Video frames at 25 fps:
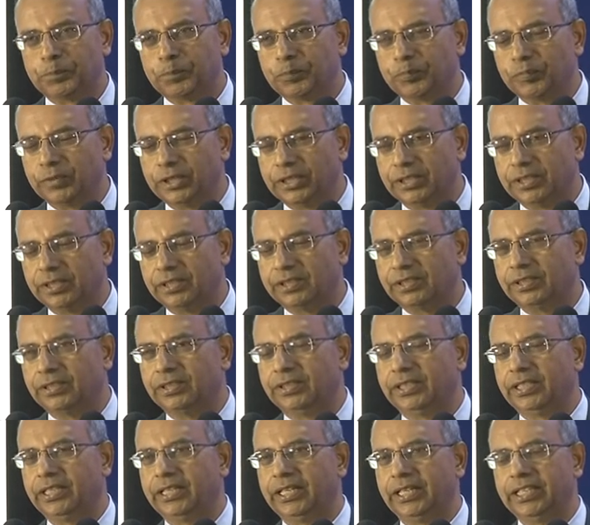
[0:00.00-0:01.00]

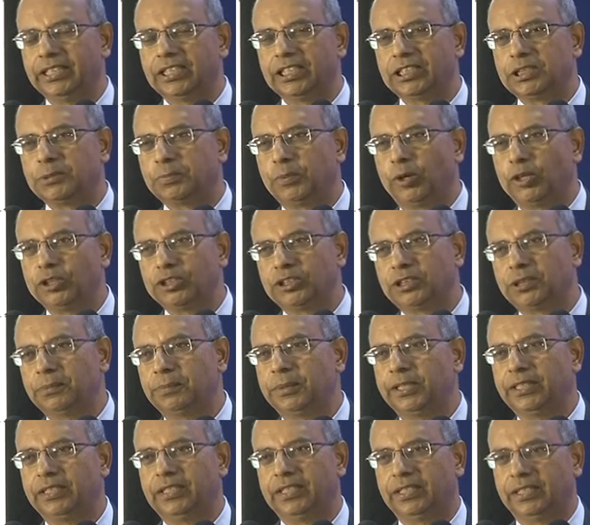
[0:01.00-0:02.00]
the
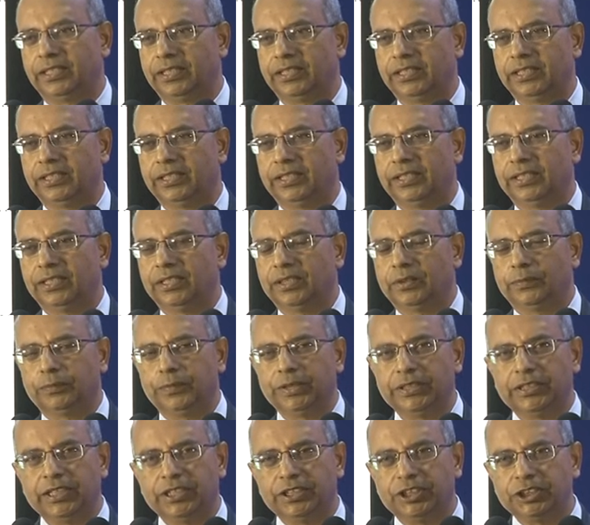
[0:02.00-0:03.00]
responsibility
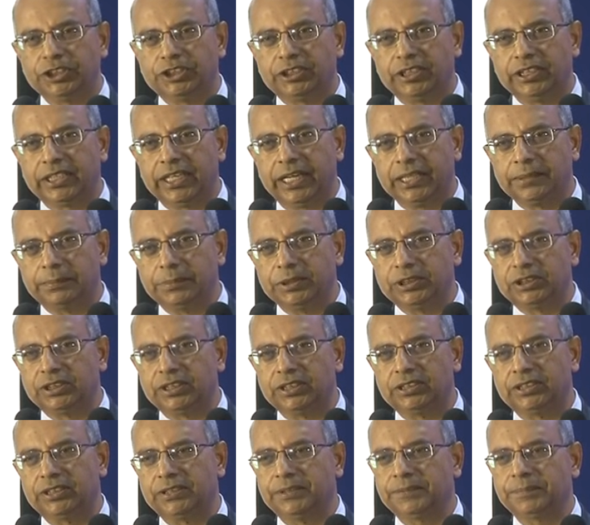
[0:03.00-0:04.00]
with the district
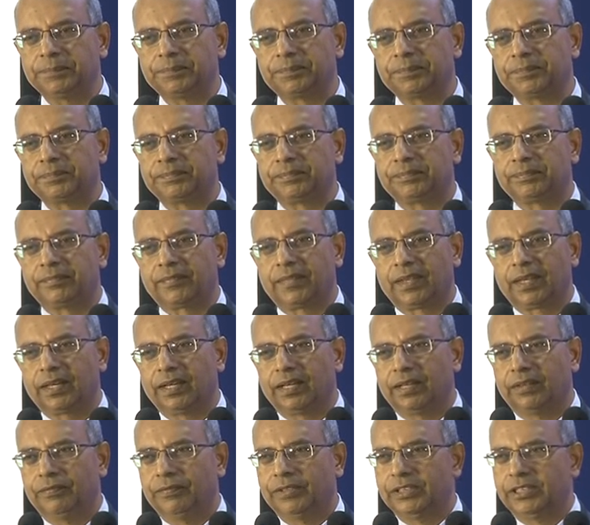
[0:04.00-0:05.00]
administration,
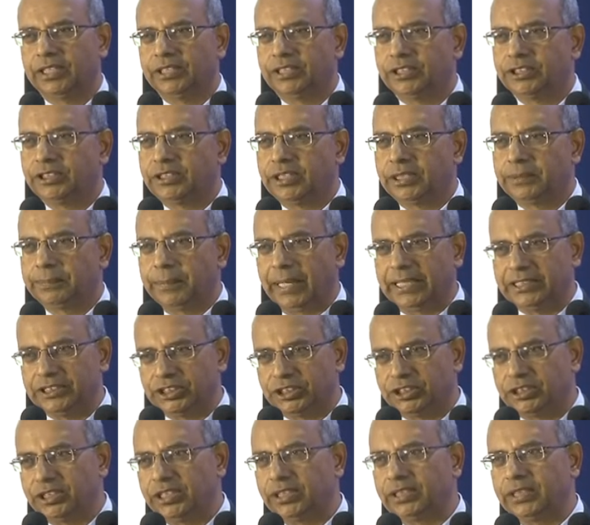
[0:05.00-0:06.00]
with the district
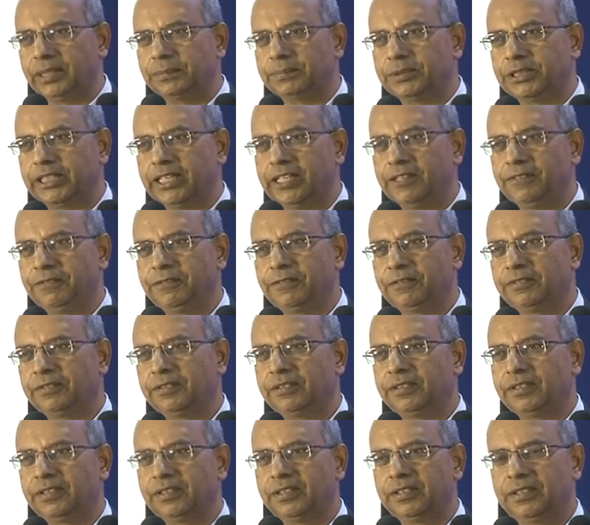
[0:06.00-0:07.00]
magistrate themselves,
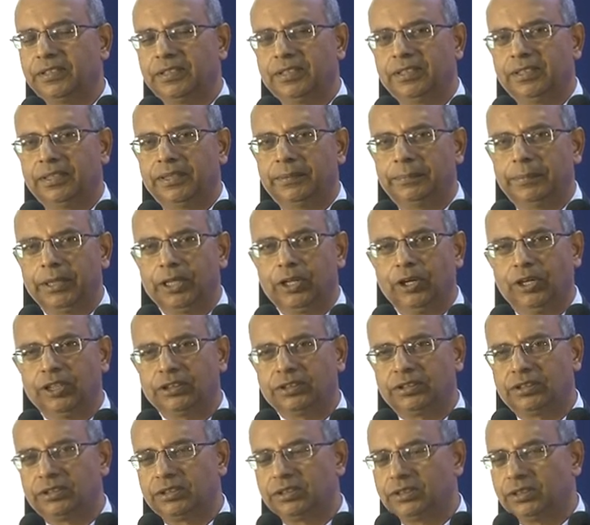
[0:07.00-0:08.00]

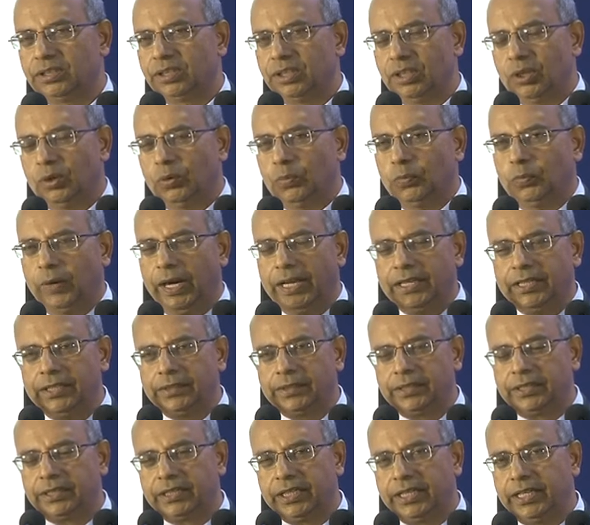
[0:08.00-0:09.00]
because one
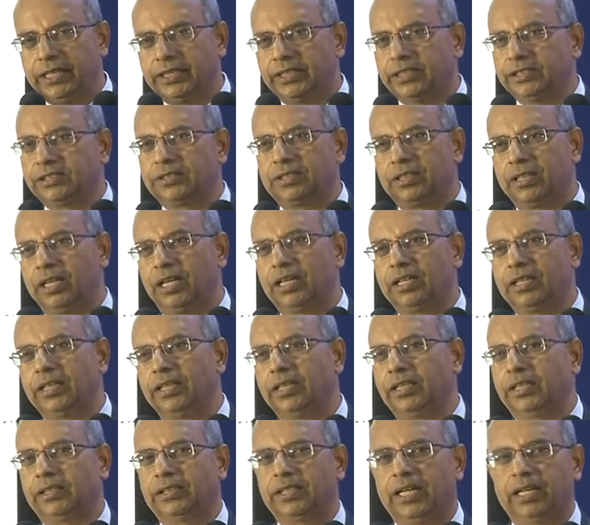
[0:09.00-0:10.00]
greatest
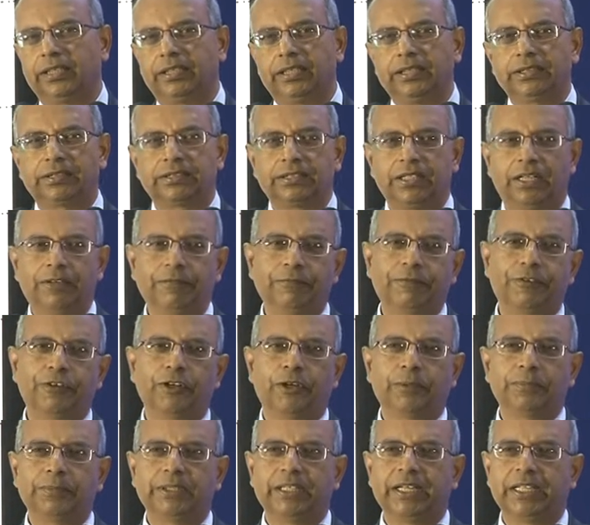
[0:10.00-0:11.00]
learning that has come
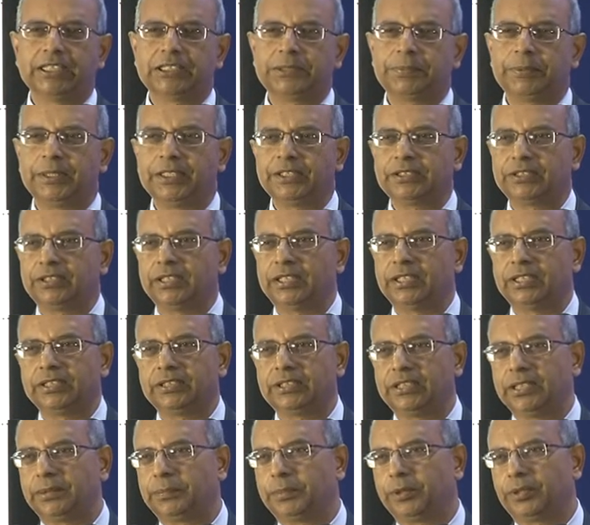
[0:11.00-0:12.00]
from the aspirational
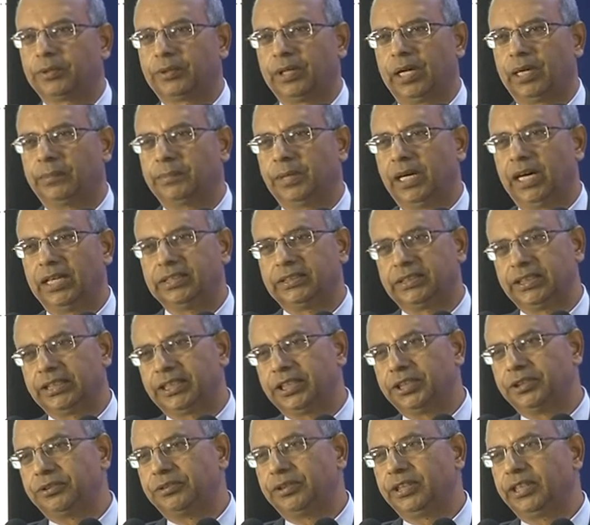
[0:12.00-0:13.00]
district program, our
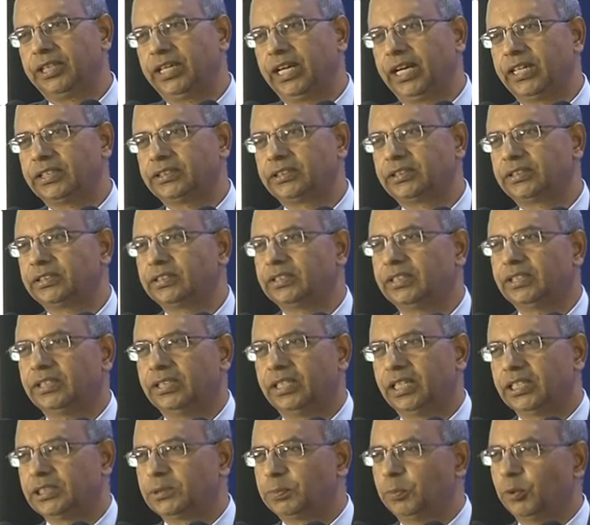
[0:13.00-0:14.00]
secretary has
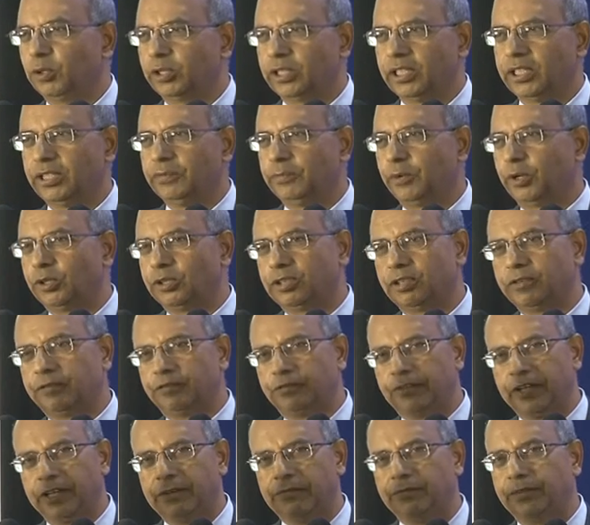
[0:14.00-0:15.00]
spoken about the
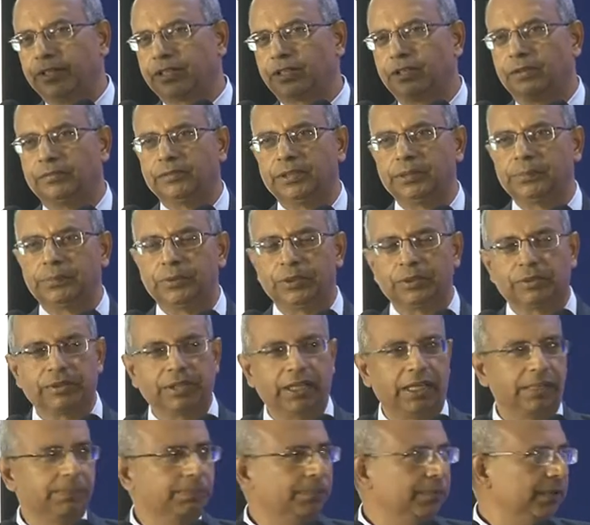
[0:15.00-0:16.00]
framework of the
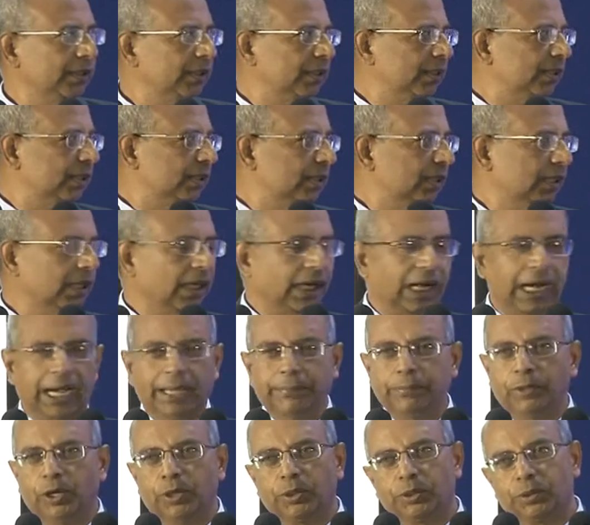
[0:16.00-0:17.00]
program.
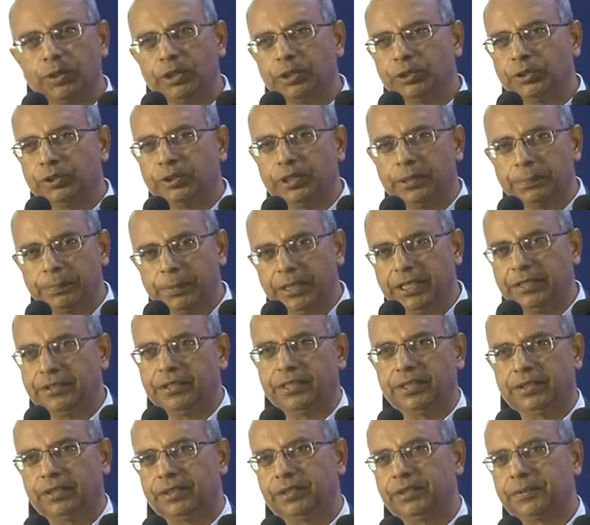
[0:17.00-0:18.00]
I'm not going to repeat
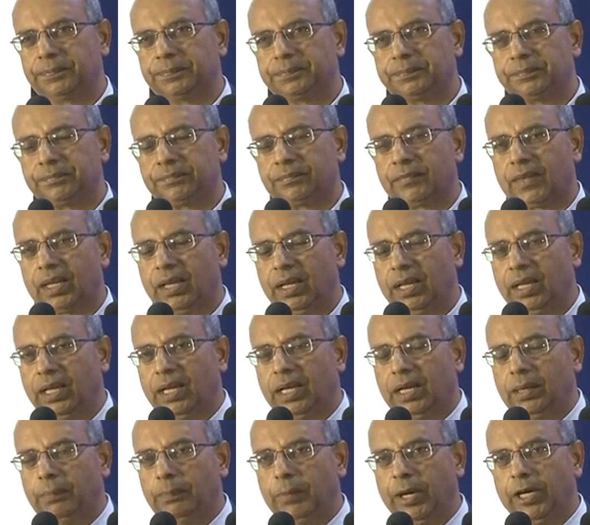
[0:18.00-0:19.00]
it,
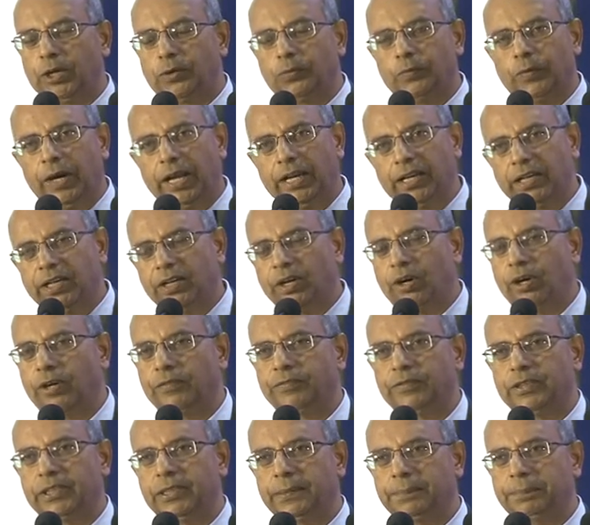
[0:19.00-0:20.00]
but one
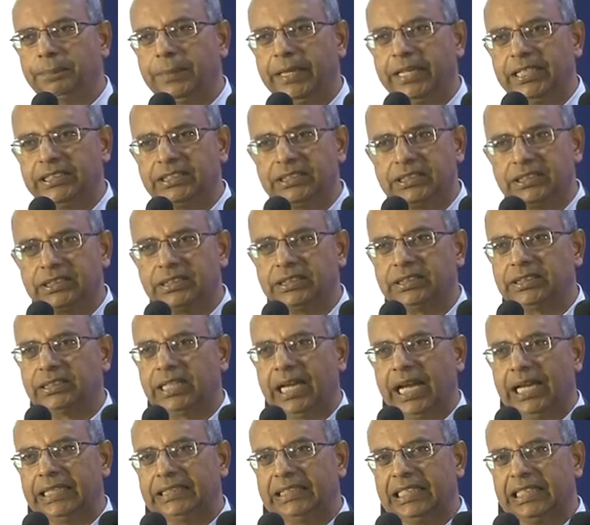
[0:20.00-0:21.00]
of the best
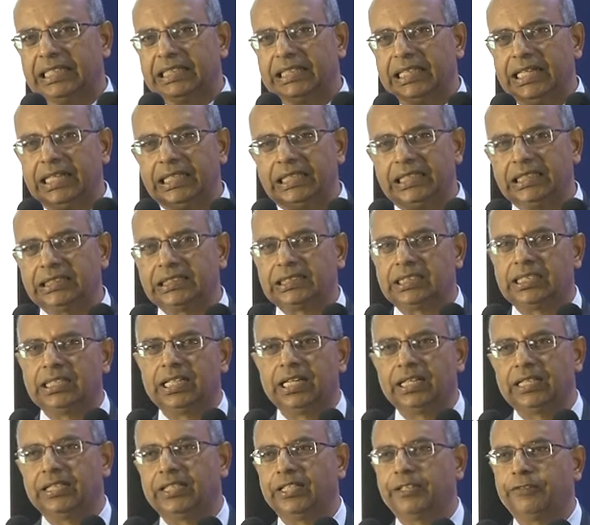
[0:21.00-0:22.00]
and the greatest
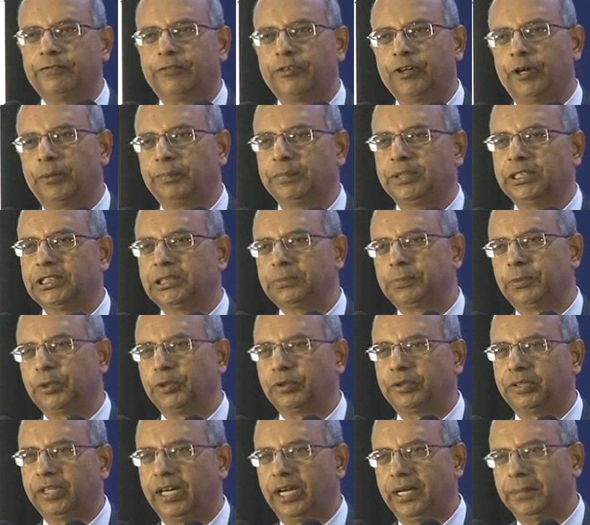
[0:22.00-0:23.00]
learning from this
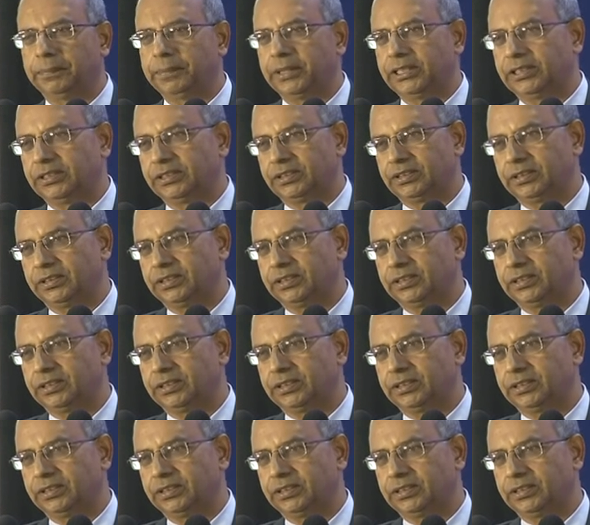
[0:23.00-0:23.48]
program is